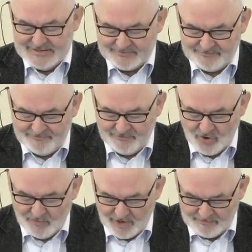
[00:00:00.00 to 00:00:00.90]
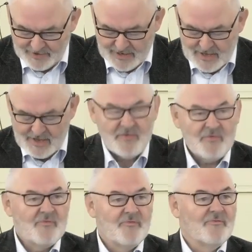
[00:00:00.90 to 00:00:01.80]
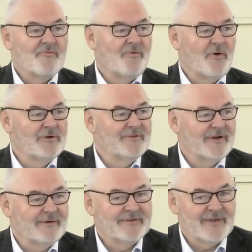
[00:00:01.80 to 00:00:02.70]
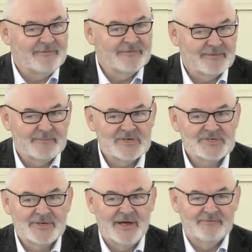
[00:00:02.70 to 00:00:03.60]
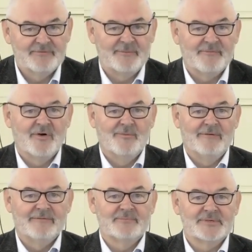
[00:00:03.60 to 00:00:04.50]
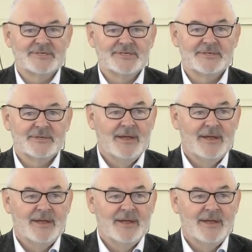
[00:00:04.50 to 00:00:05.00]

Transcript: as a form of voluntary self-submission under some form of imposition.